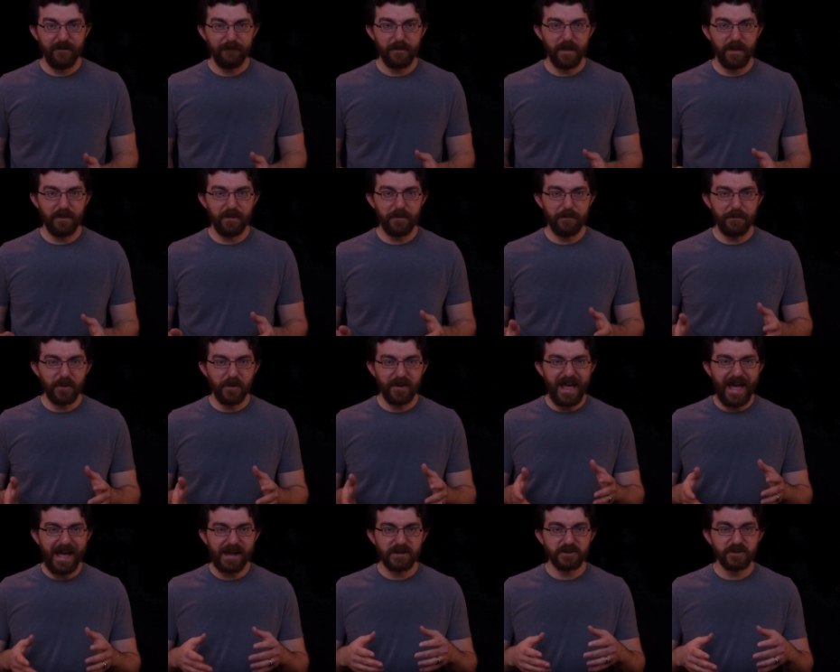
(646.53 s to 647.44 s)
The
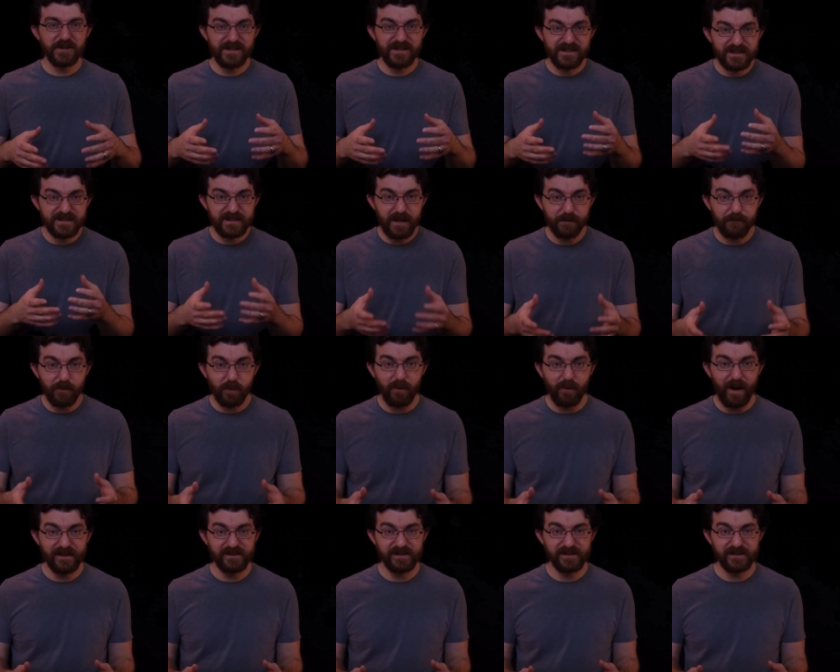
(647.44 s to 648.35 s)
book actually
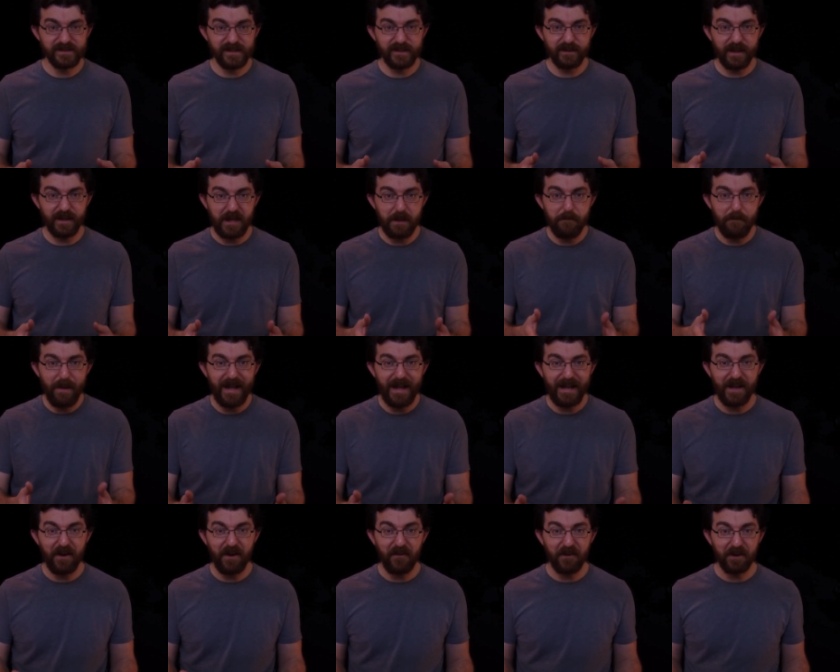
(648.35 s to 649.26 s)
summarizes it like a
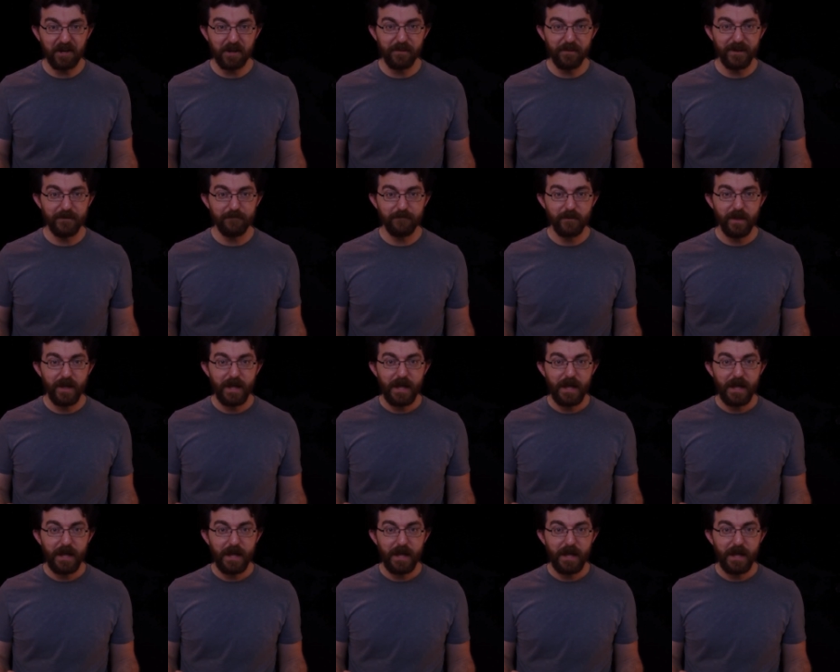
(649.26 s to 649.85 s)
petty argument.